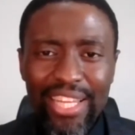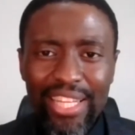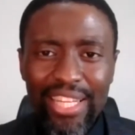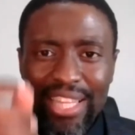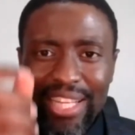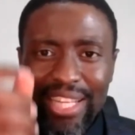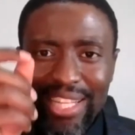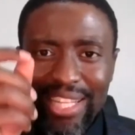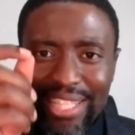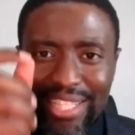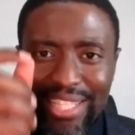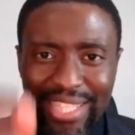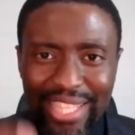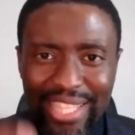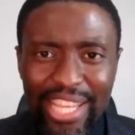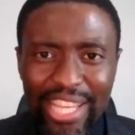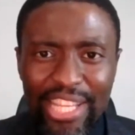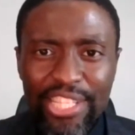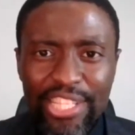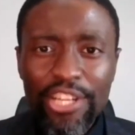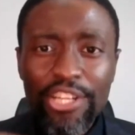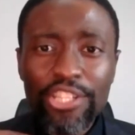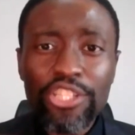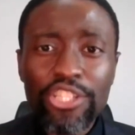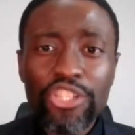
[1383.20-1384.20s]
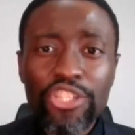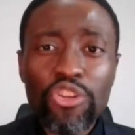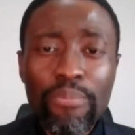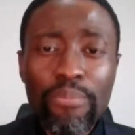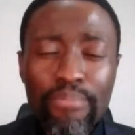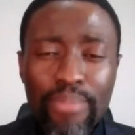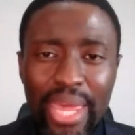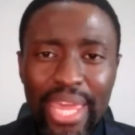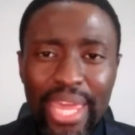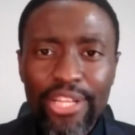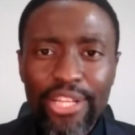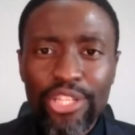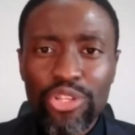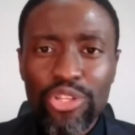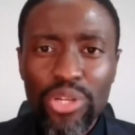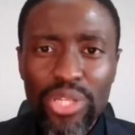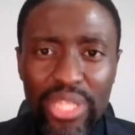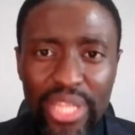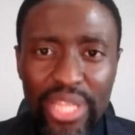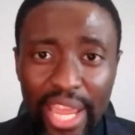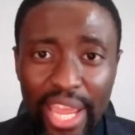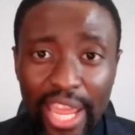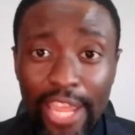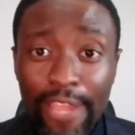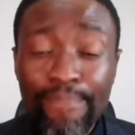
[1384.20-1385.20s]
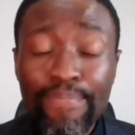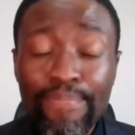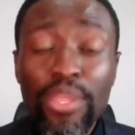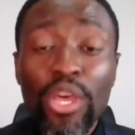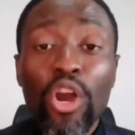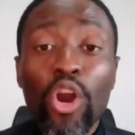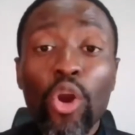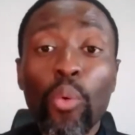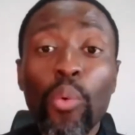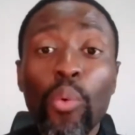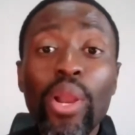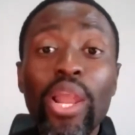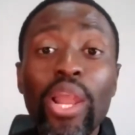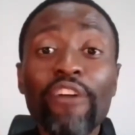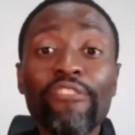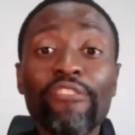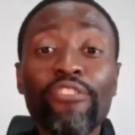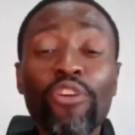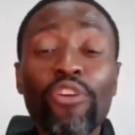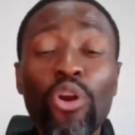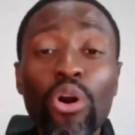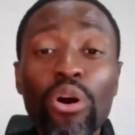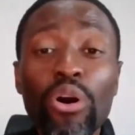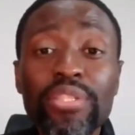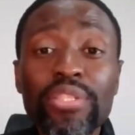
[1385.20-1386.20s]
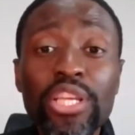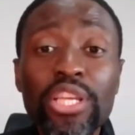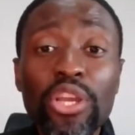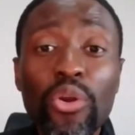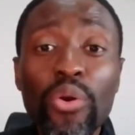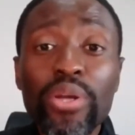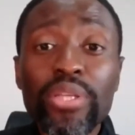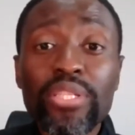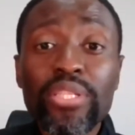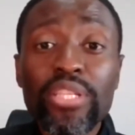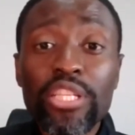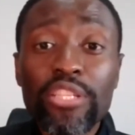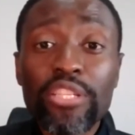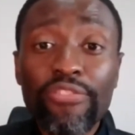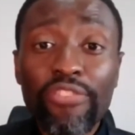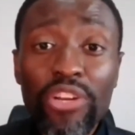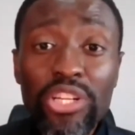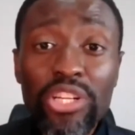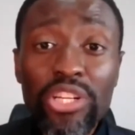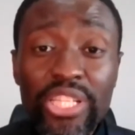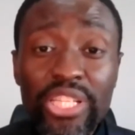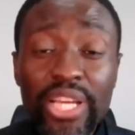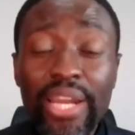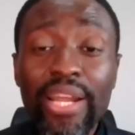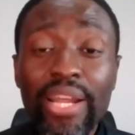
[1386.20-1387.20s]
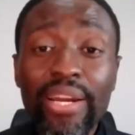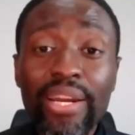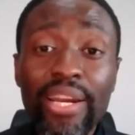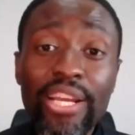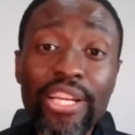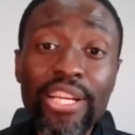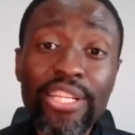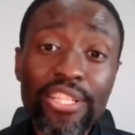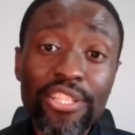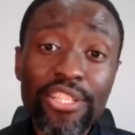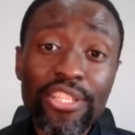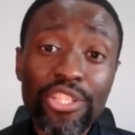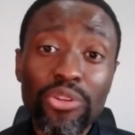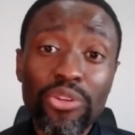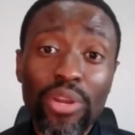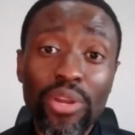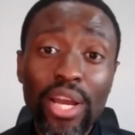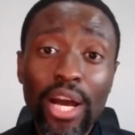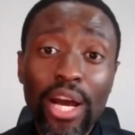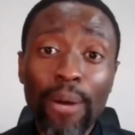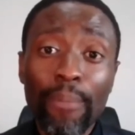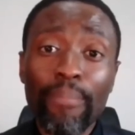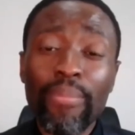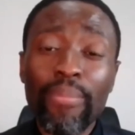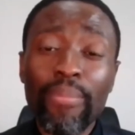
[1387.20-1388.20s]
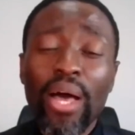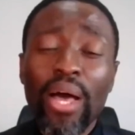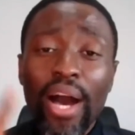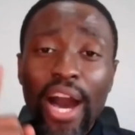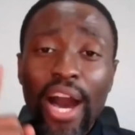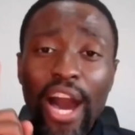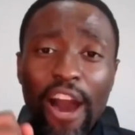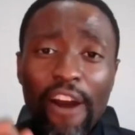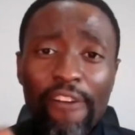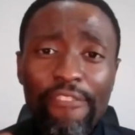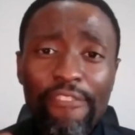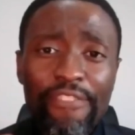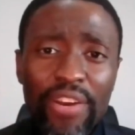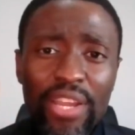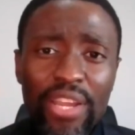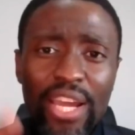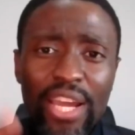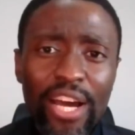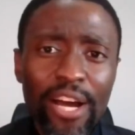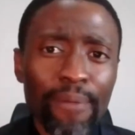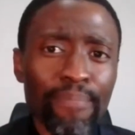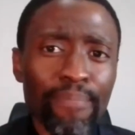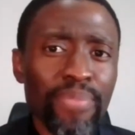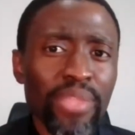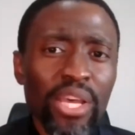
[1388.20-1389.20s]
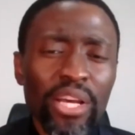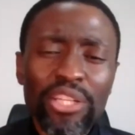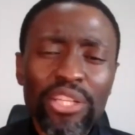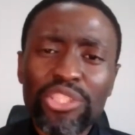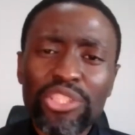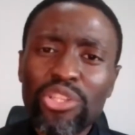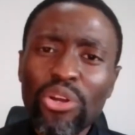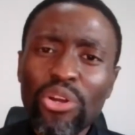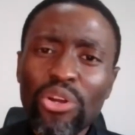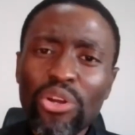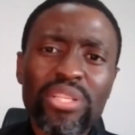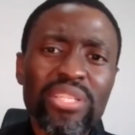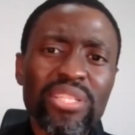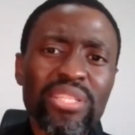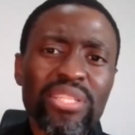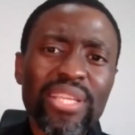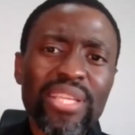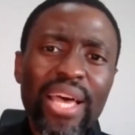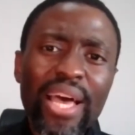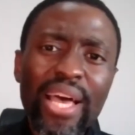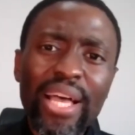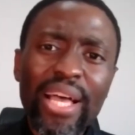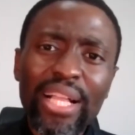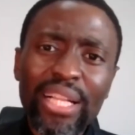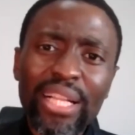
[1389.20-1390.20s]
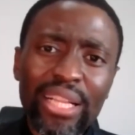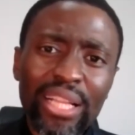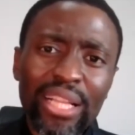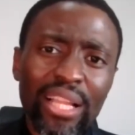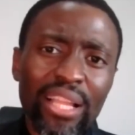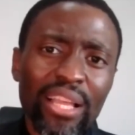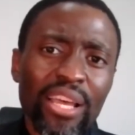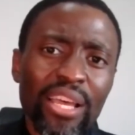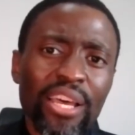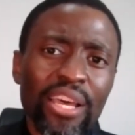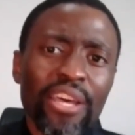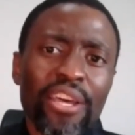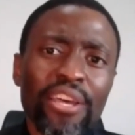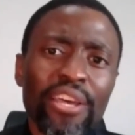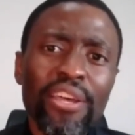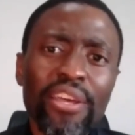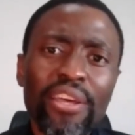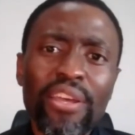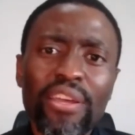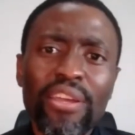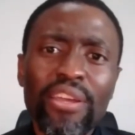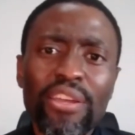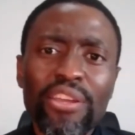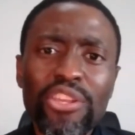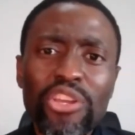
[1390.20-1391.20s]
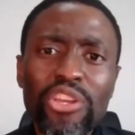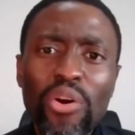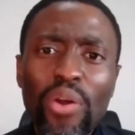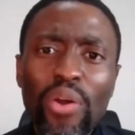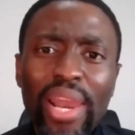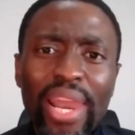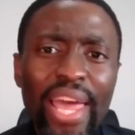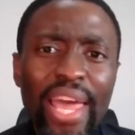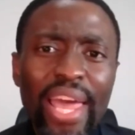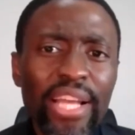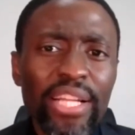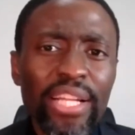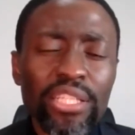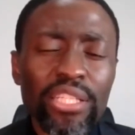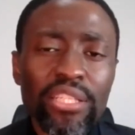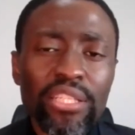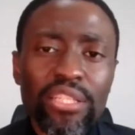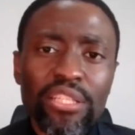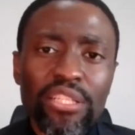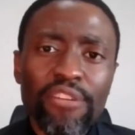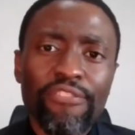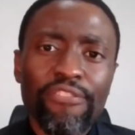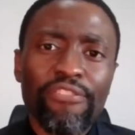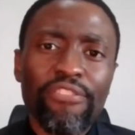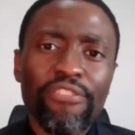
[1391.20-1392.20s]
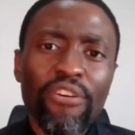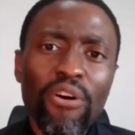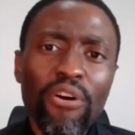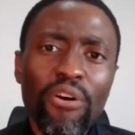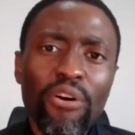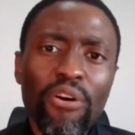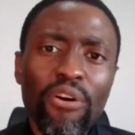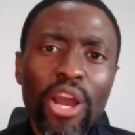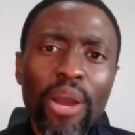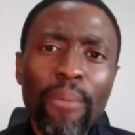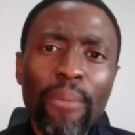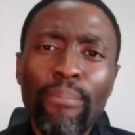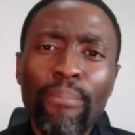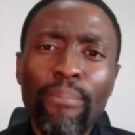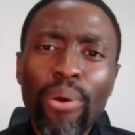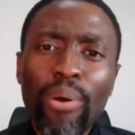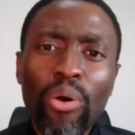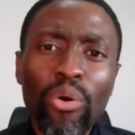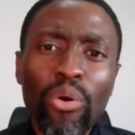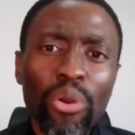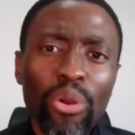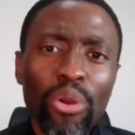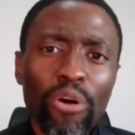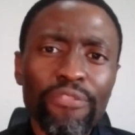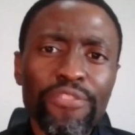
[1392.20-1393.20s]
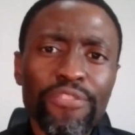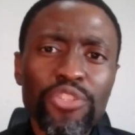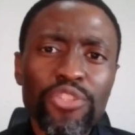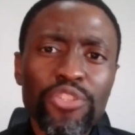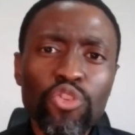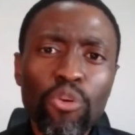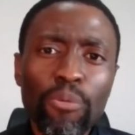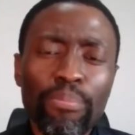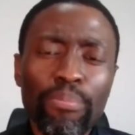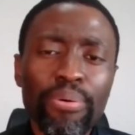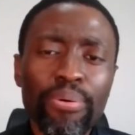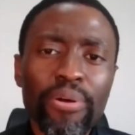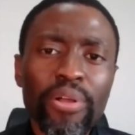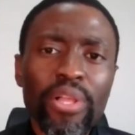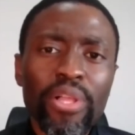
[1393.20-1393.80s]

that the decisions you make today will have consequences for generations to come. Africa, don't sell eh, your land for a bowl of soup.